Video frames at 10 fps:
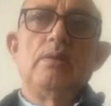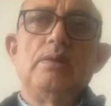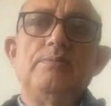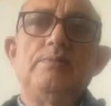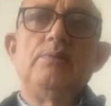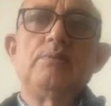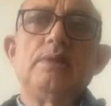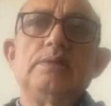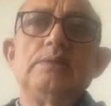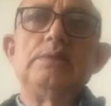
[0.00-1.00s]
If we look
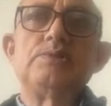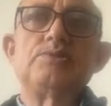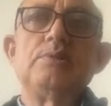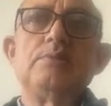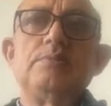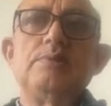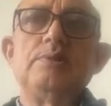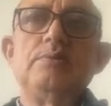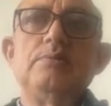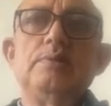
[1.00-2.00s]
at the history of
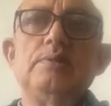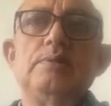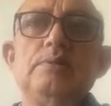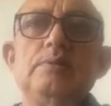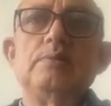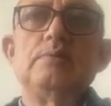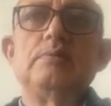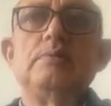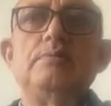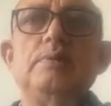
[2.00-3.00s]
radio, then
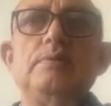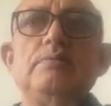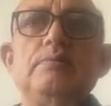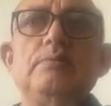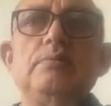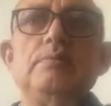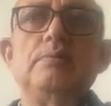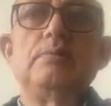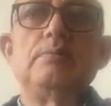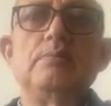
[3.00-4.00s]

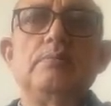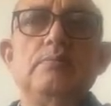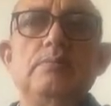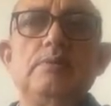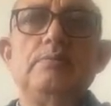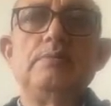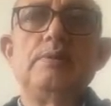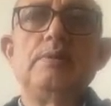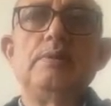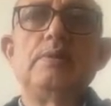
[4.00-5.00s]
the
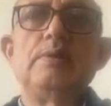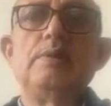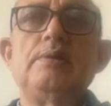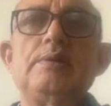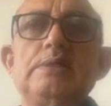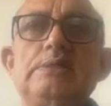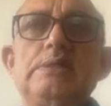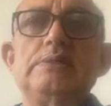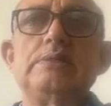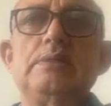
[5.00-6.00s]
very earlier
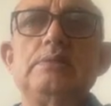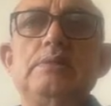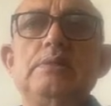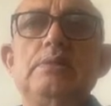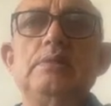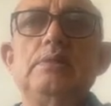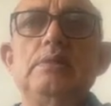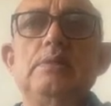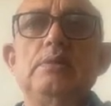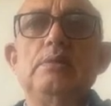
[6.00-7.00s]
traces are the
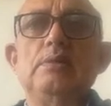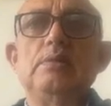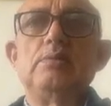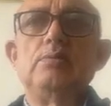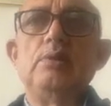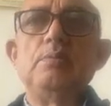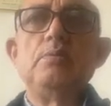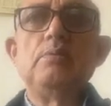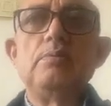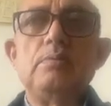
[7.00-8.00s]

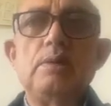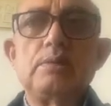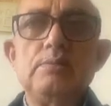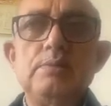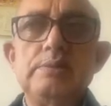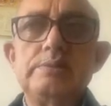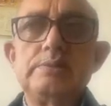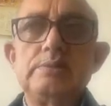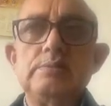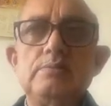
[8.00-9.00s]
Guglielmo
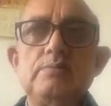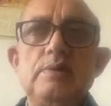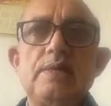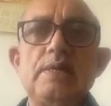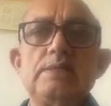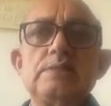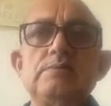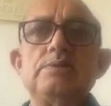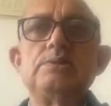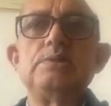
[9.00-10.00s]
Marconi's wireless,
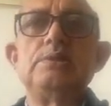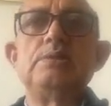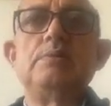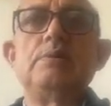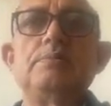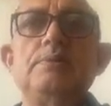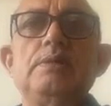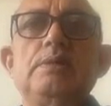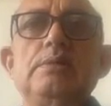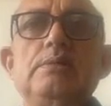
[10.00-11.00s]
which he developed
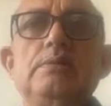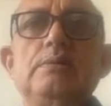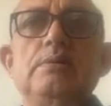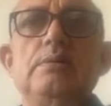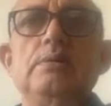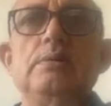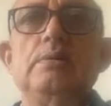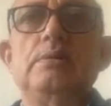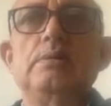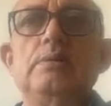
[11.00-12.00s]
at
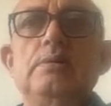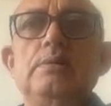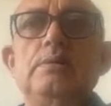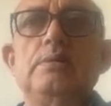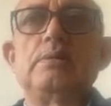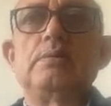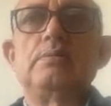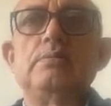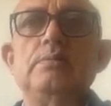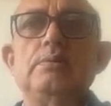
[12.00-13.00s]
in
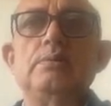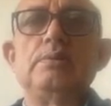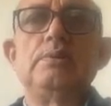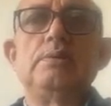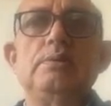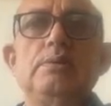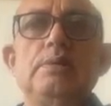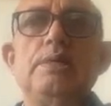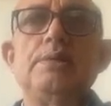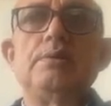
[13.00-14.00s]
around the
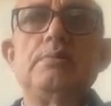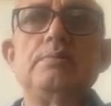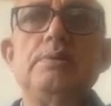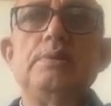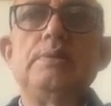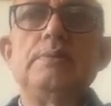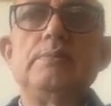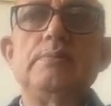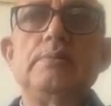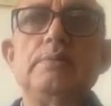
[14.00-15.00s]
end of the
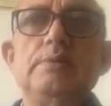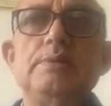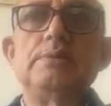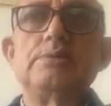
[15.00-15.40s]
18th